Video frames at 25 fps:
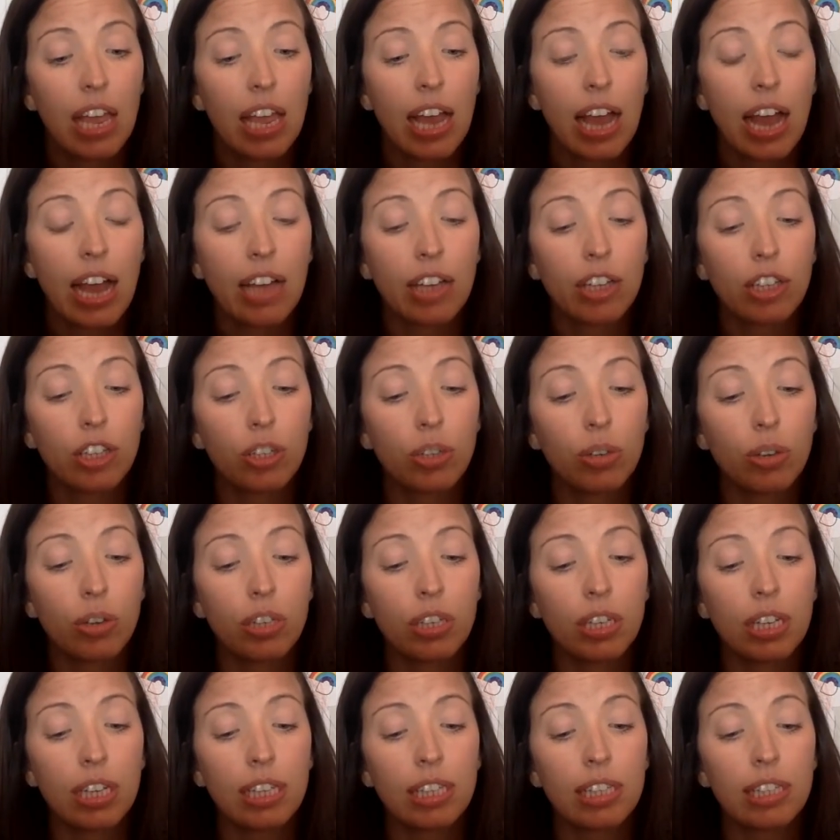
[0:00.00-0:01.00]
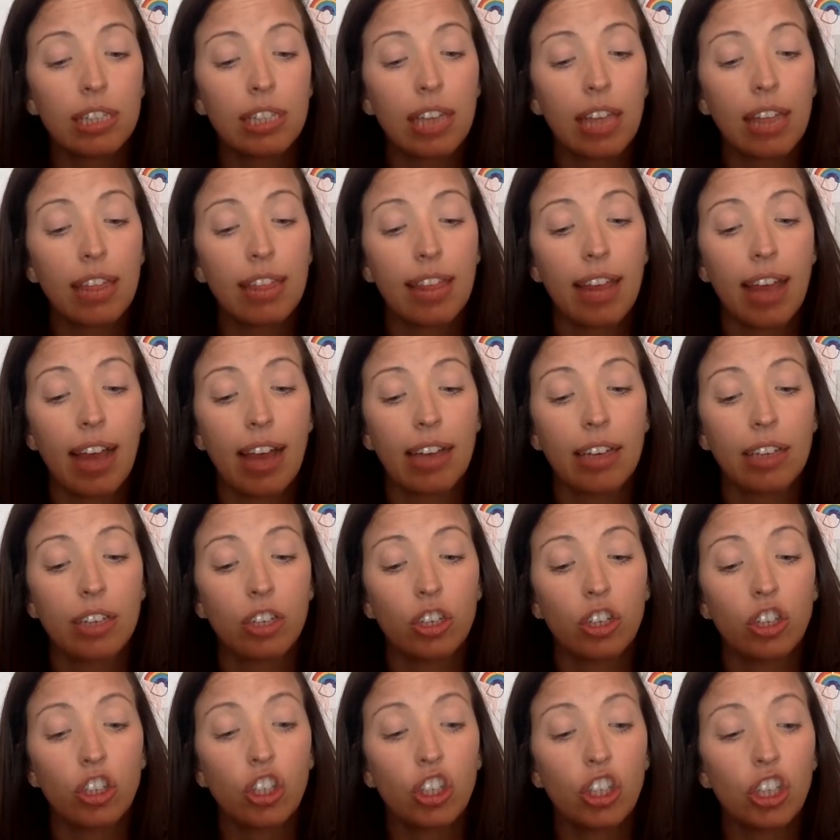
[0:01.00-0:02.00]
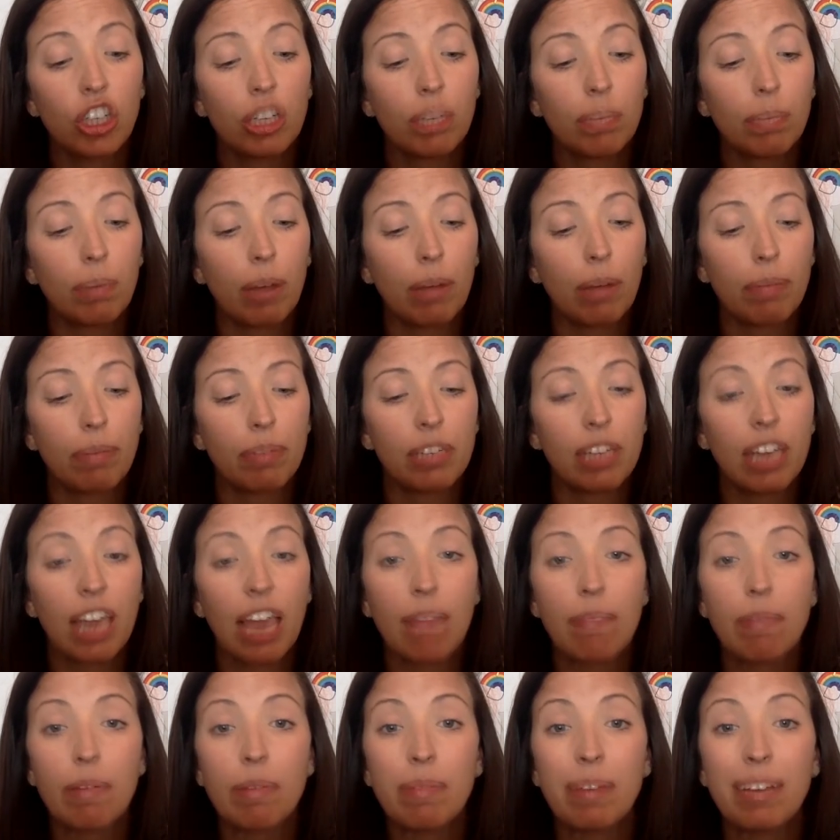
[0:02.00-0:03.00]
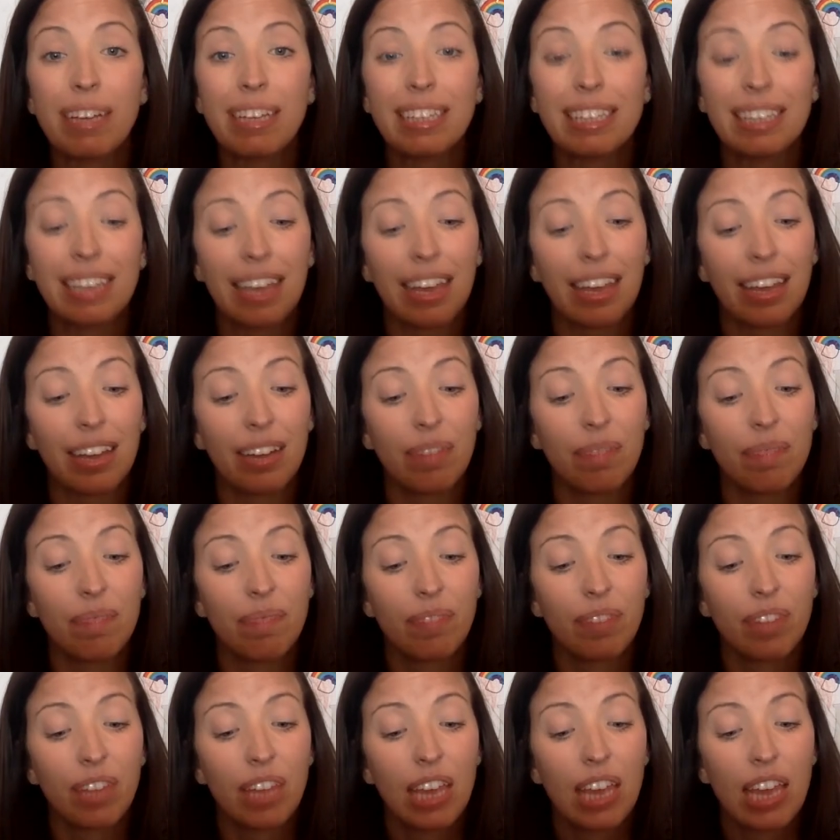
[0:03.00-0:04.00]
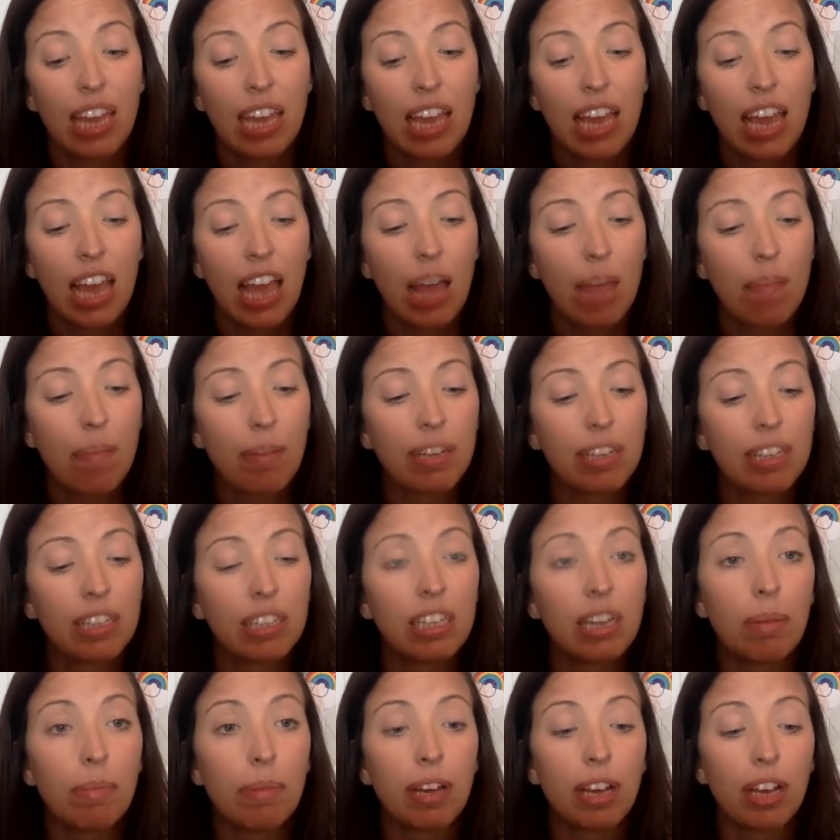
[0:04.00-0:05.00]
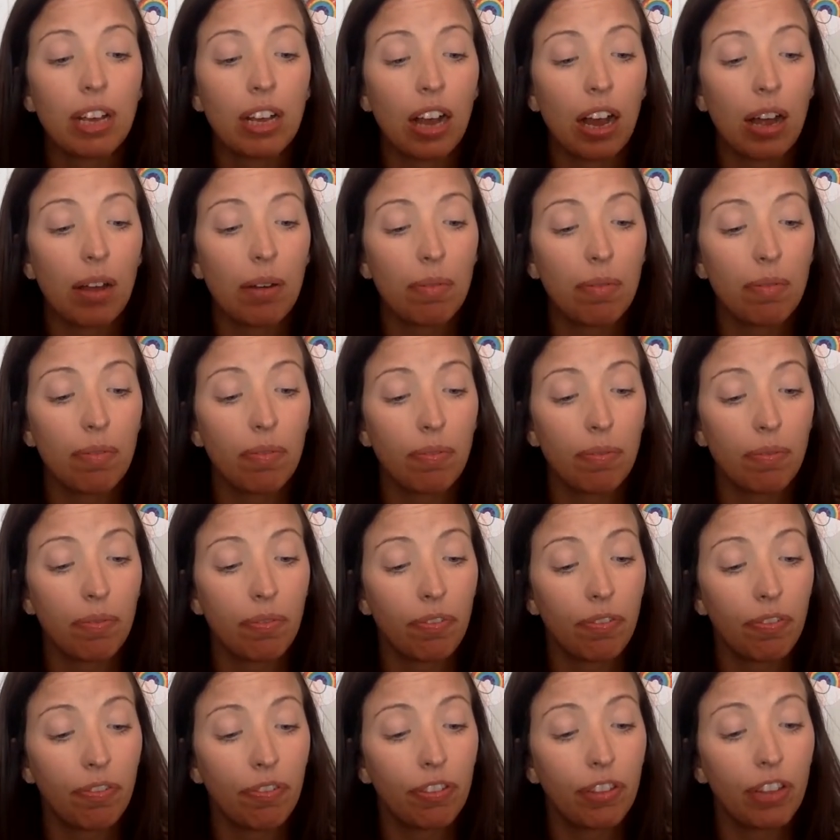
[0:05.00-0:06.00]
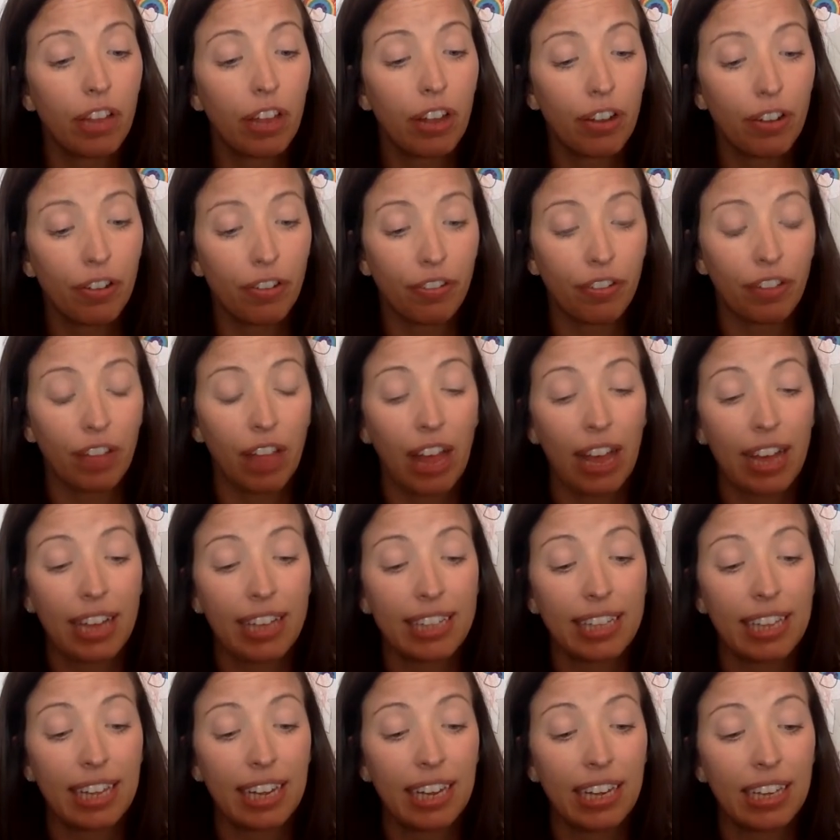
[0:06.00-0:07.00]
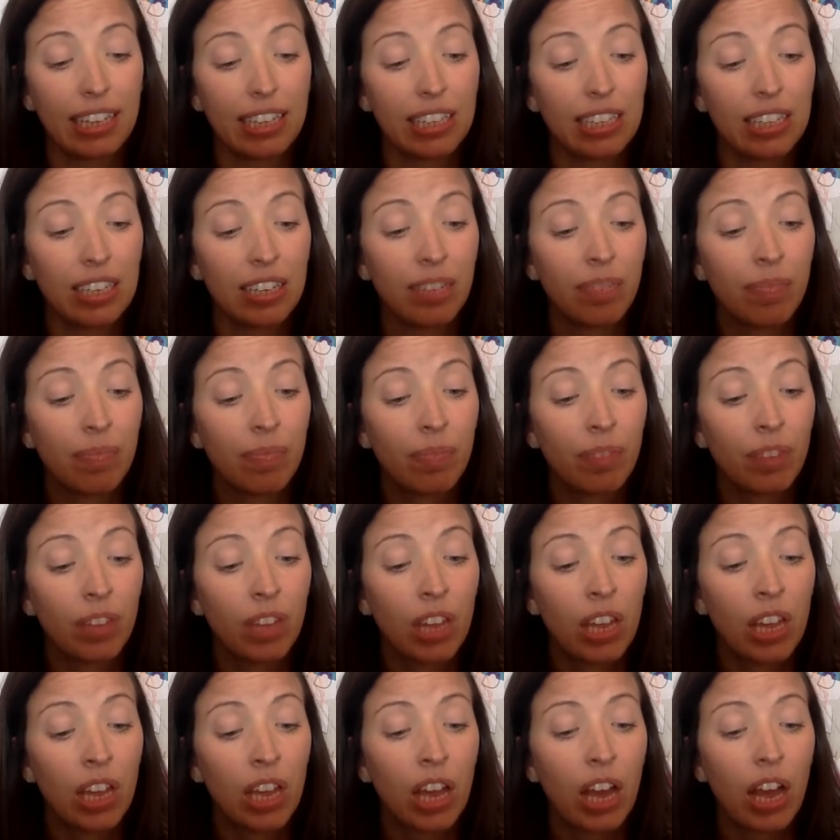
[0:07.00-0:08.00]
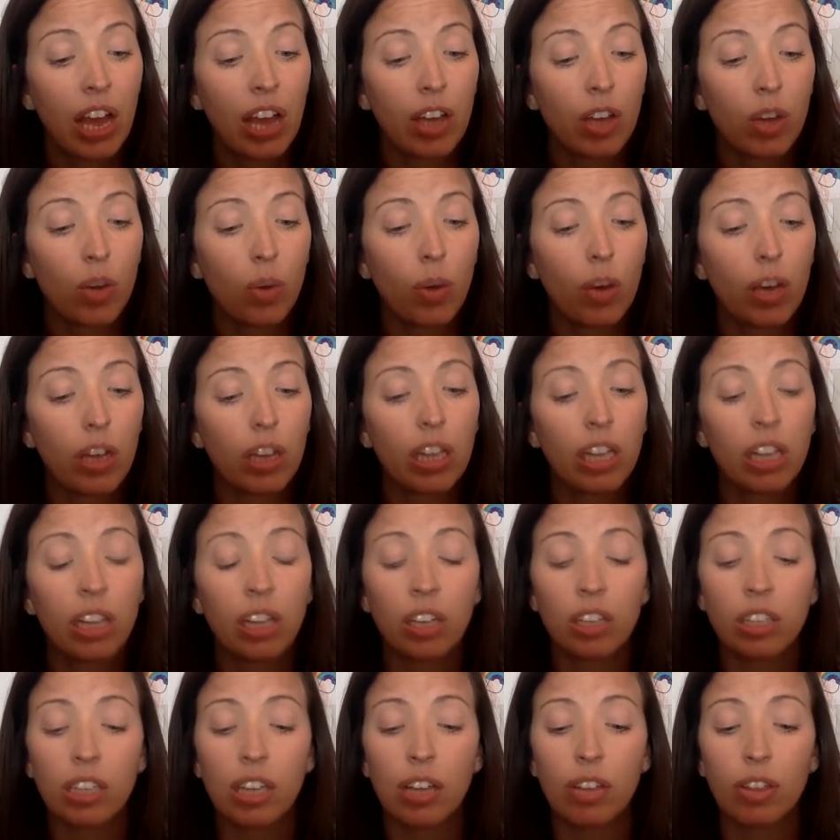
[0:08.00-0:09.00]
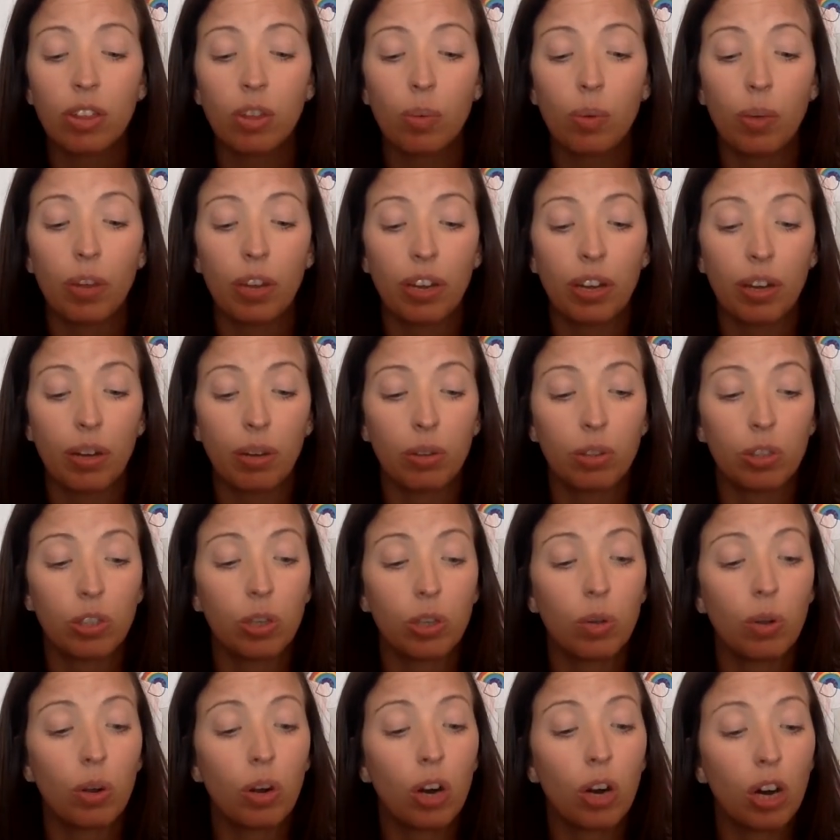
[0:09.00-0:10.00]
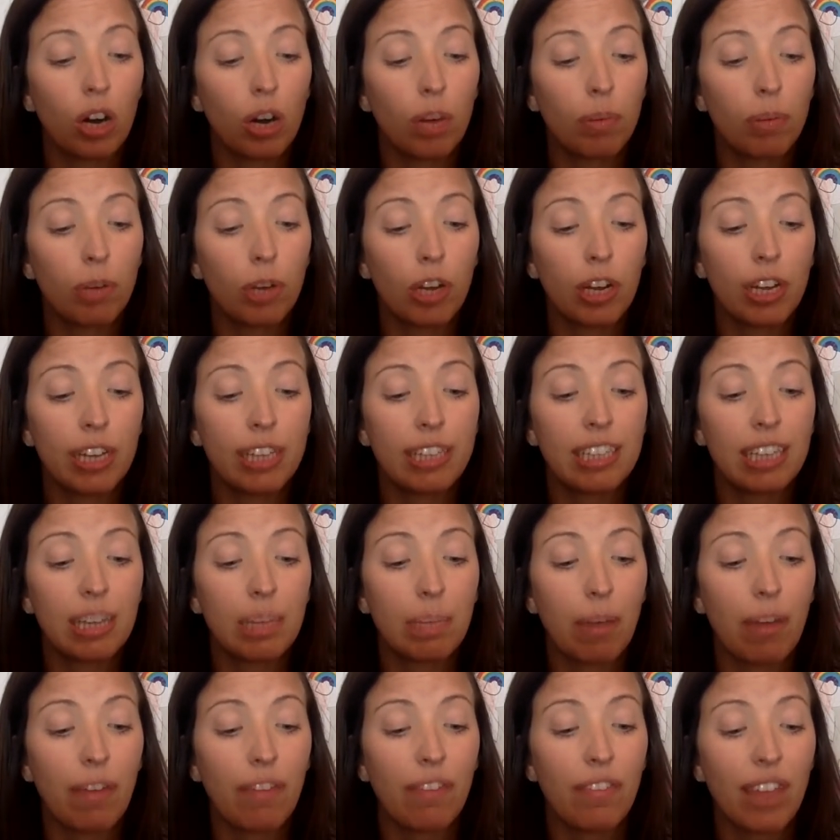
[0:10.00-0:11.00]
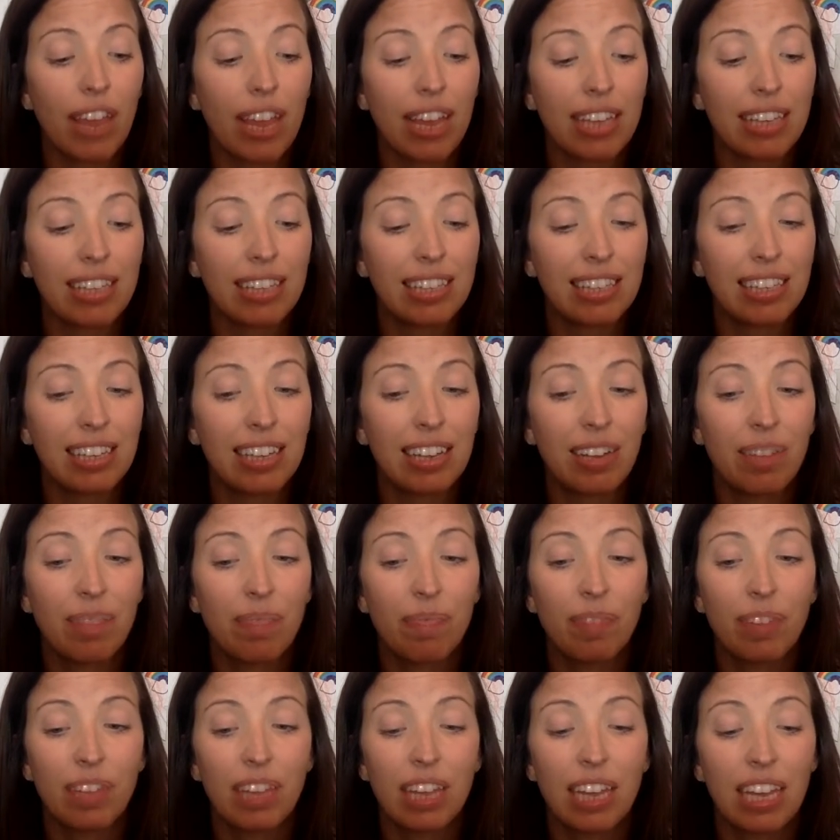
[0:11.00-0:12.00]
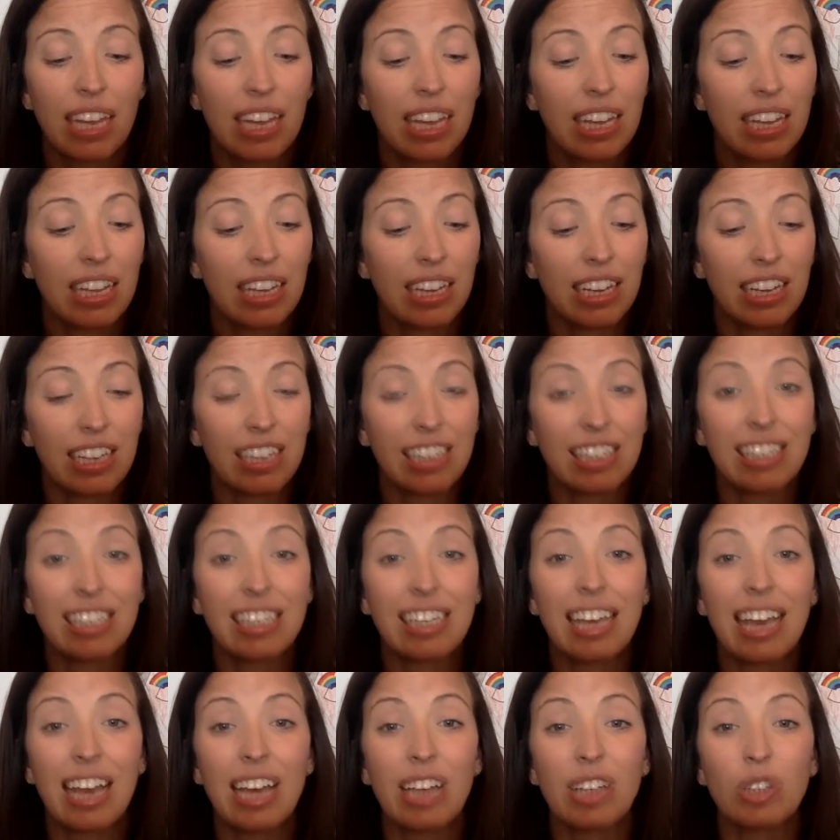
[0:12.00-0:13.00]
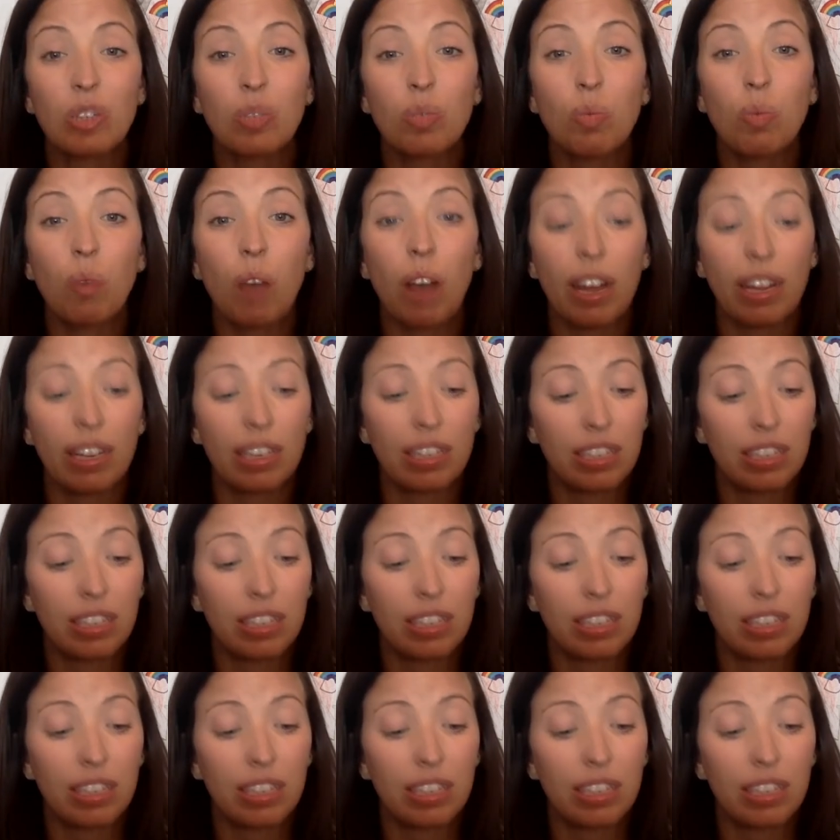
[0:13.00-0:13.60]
As soon as he said that, chill bumps came on my skin, and my stomach got flutterflies in it. I quickly looked out the window so Herb couldn't see my face. 'Cause guess what?